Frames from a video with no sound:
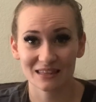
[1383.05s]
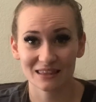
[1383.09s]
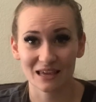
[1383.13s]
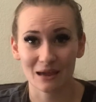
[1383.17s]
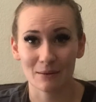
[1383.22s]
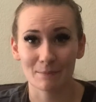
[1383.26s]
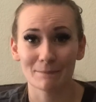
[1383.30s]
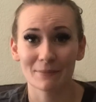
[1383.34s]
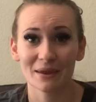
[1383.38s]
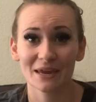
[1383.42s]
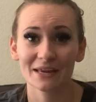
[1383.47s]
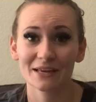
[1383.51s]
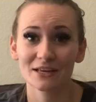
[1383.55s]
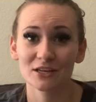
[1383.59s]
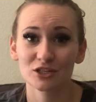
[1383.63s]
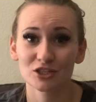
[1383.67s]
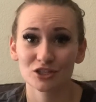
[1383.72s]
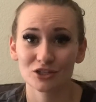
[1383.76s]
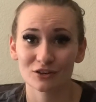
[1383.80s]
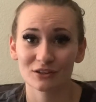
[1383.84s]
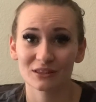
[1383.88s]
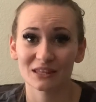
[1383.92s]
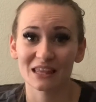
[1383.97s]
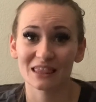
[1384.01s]
them, making
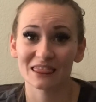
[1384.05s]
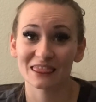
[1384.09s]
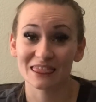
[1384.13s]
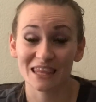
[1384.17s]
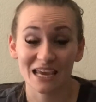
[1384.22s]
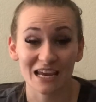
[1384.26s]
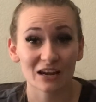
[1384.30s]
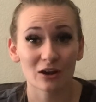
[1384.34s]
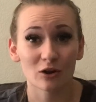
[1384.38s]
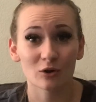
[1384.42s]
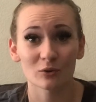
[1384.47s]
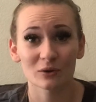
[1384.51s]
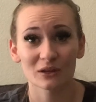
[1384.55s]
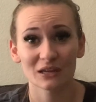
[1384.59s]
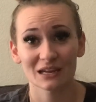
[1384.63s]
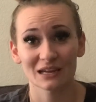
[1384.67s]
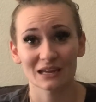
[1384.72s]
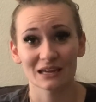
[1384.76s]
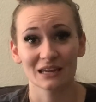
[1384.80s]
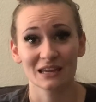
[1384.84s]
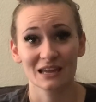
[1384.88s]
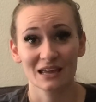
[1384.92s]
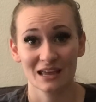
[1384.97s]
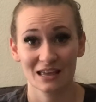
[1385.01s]
sure that they don't get
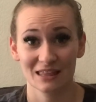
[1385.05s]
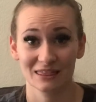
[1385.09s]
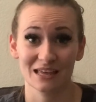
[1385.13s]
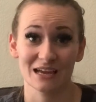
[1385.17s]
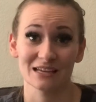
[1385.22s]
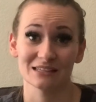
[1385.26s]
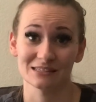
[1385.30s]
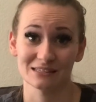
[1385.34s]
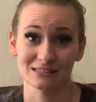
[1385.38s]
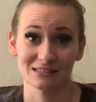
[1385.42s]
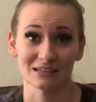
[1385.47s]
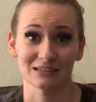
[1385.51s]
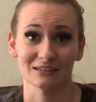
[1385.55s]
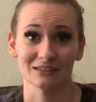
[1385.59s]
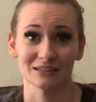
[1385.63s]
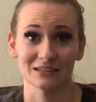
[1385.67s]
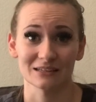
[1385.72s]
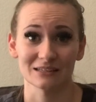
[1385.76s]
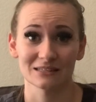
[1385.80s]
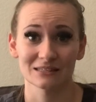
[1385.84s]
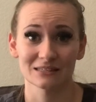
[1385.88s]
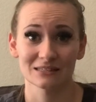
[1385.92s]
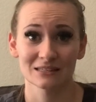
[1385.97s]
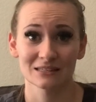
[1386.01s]
that sickness.